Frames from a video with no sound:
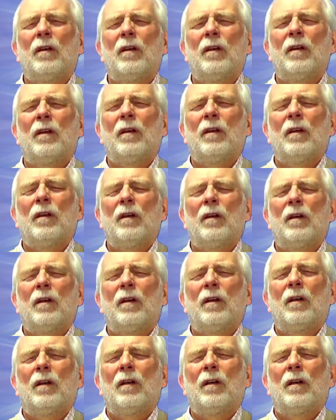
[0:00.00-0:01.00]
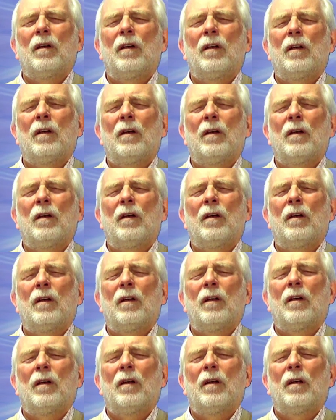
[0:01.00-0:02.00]

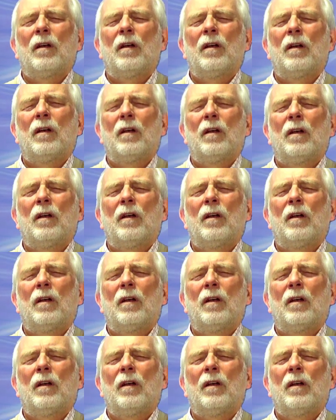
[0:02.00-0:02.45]
(silence)